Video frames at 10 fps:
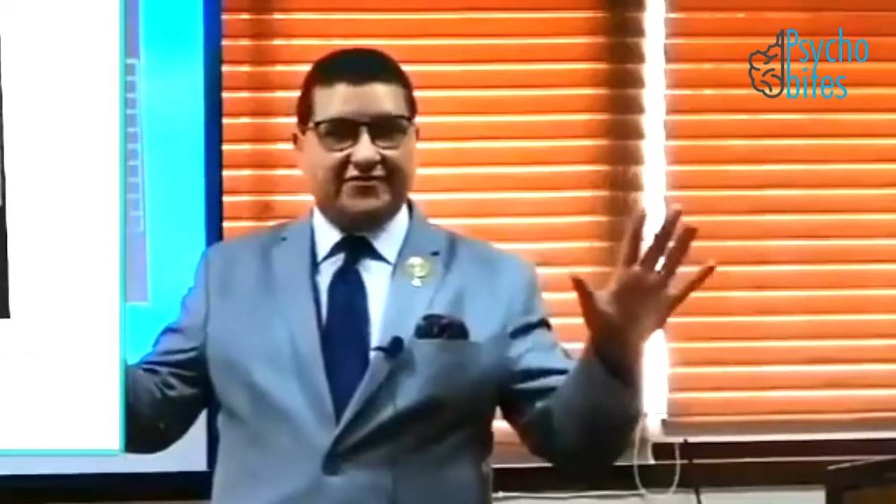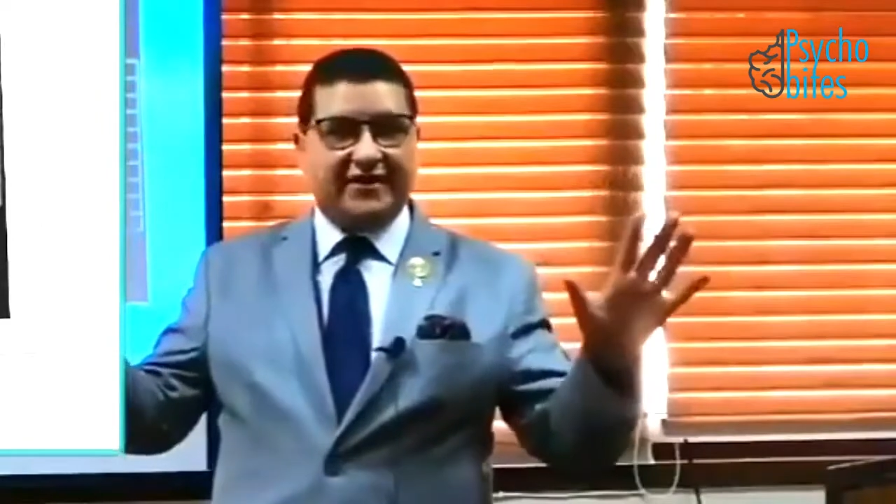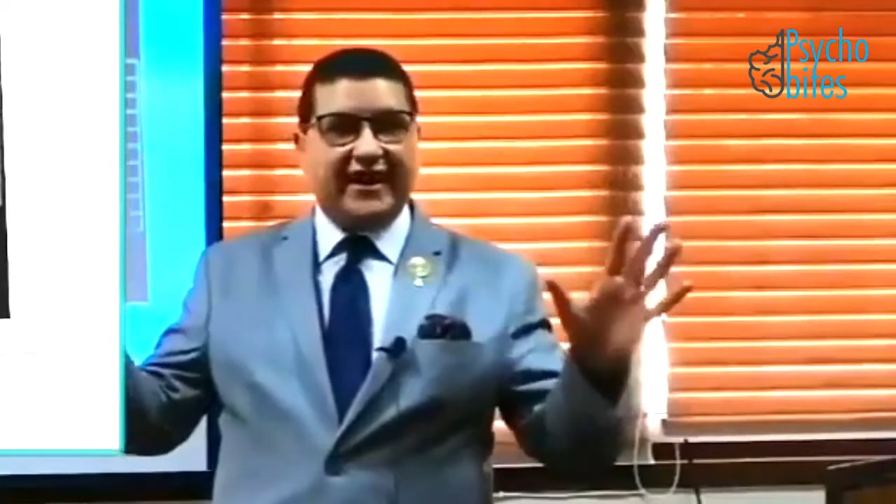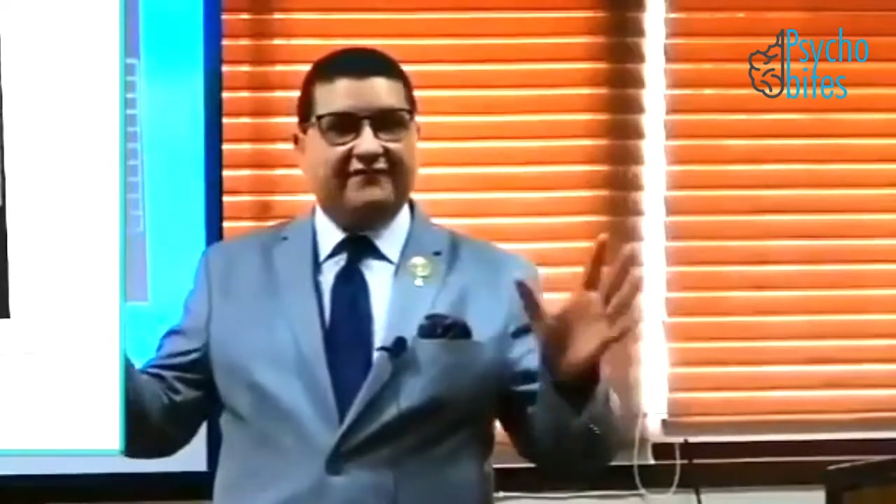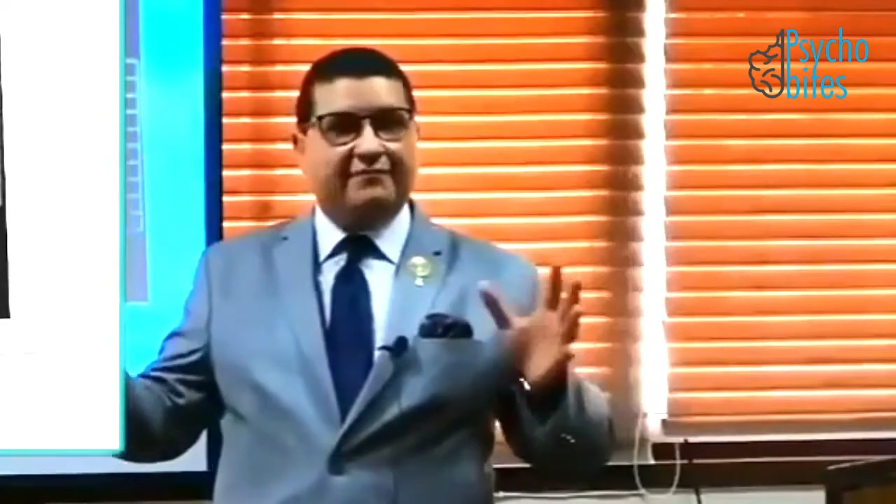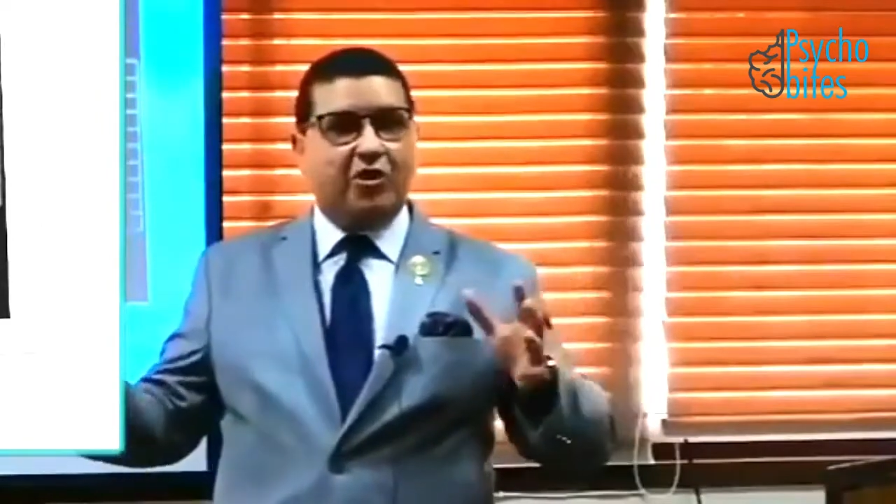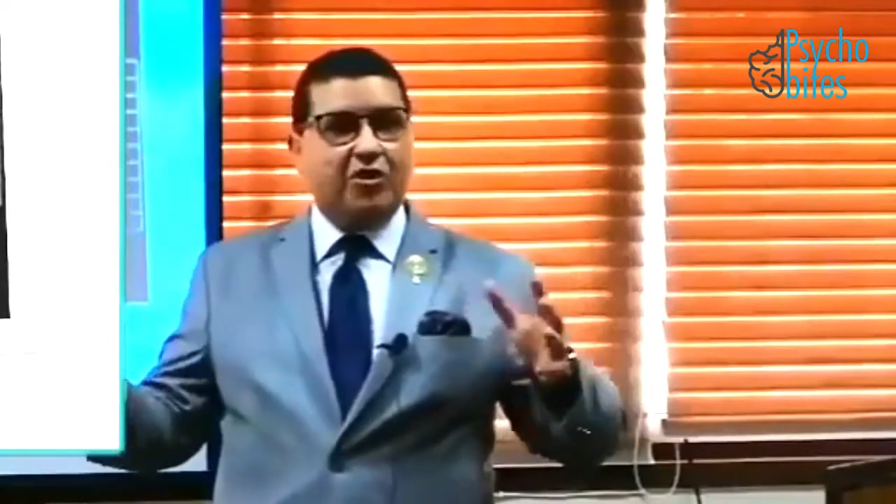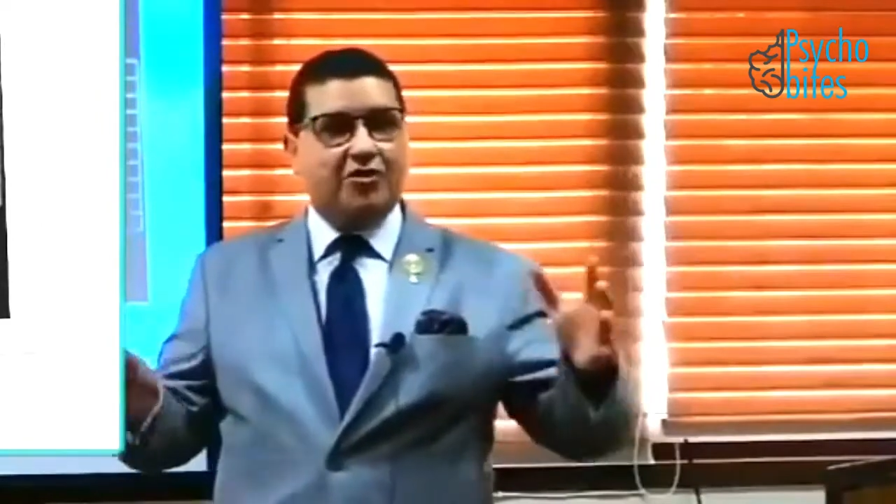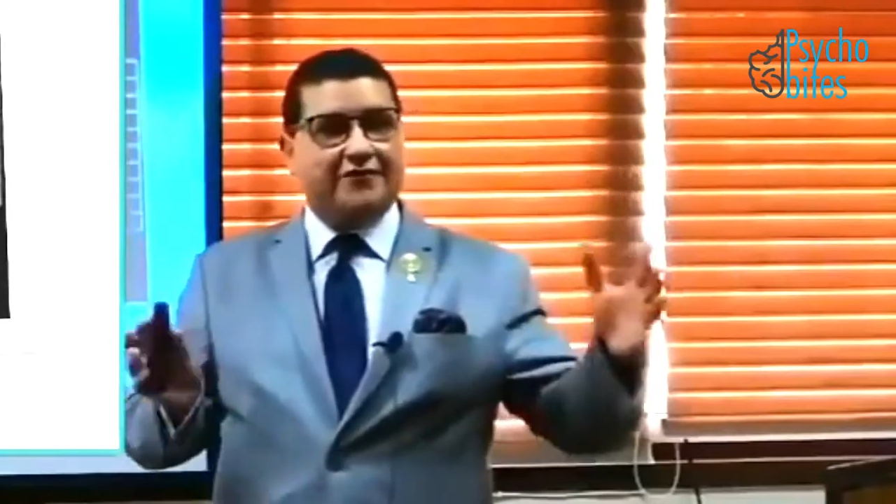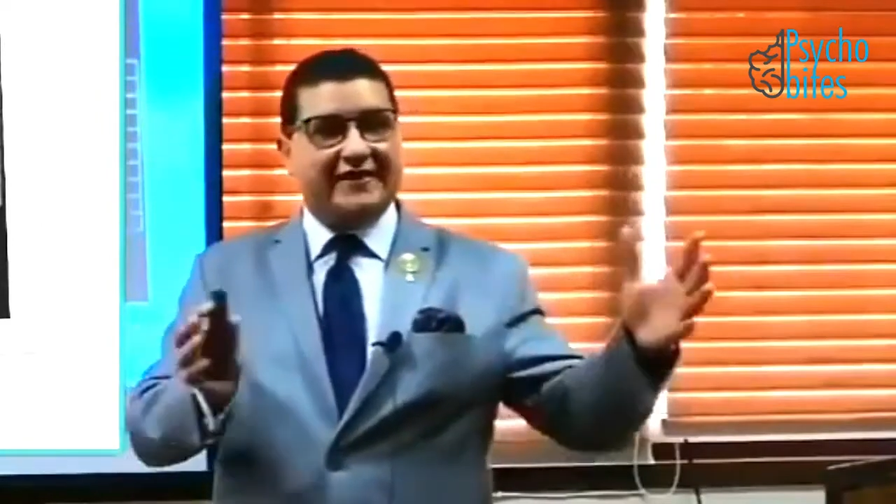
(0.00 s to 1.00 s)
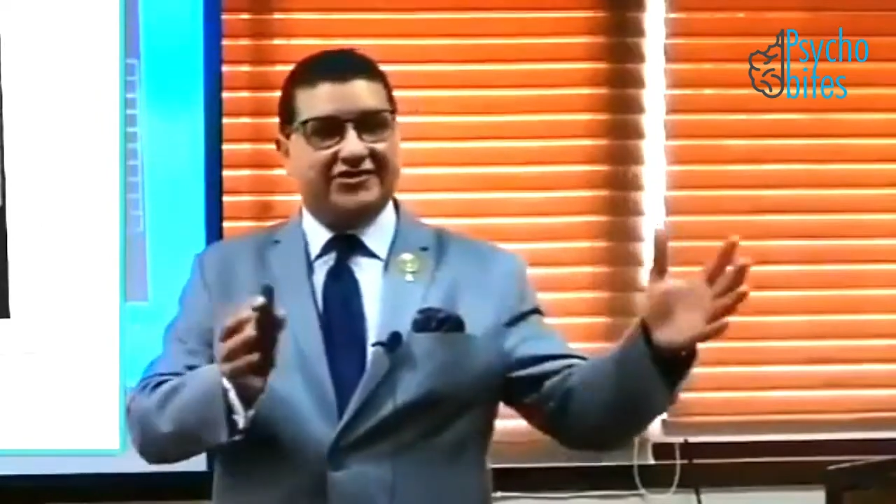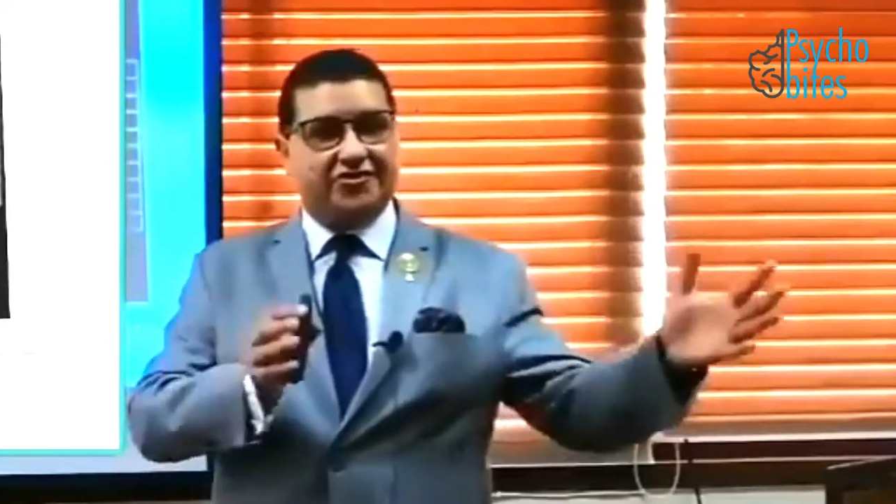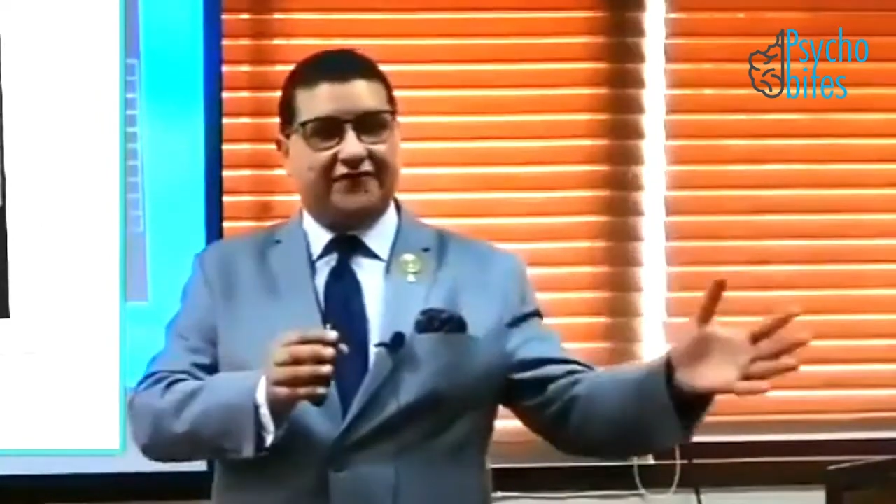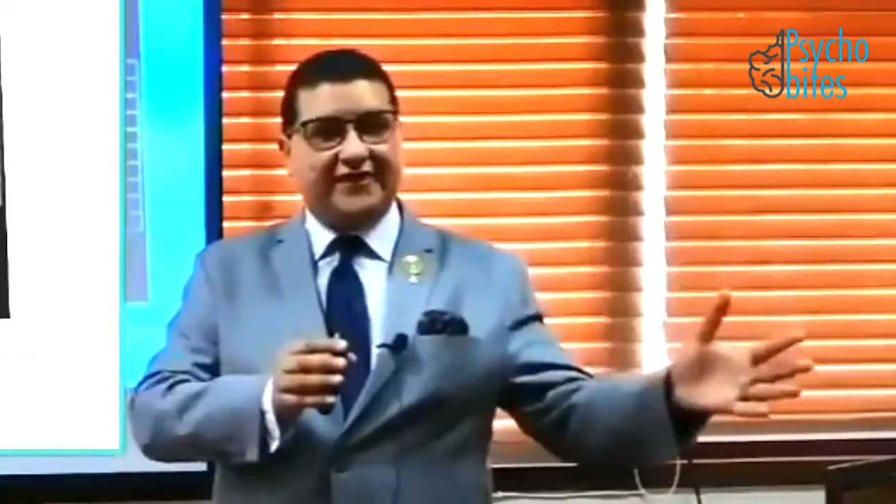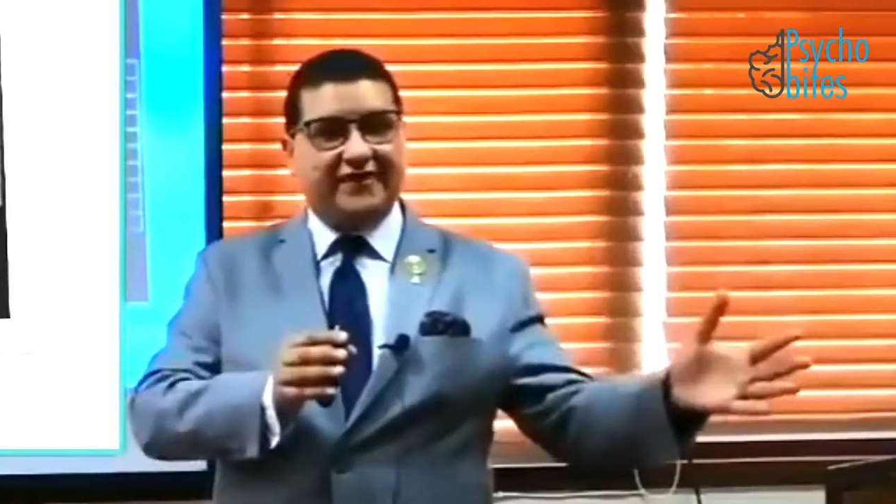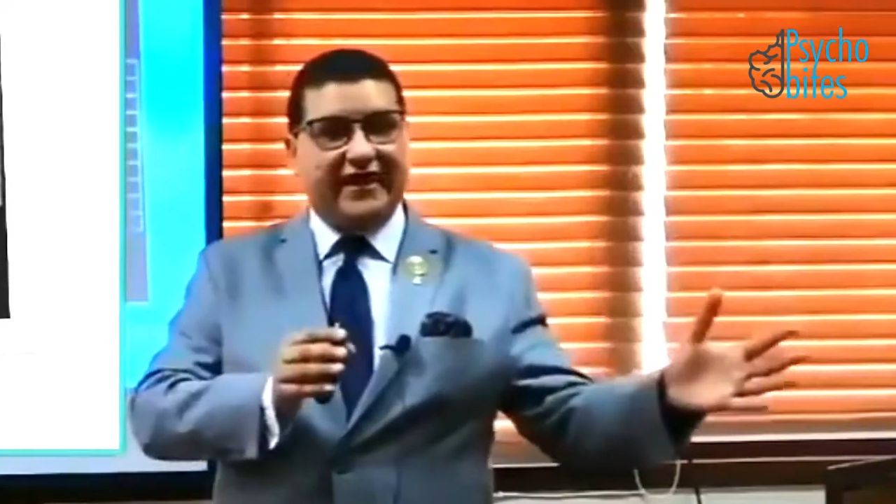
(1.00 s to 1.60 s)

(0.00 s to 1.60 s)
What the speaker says: We have polyodystrophy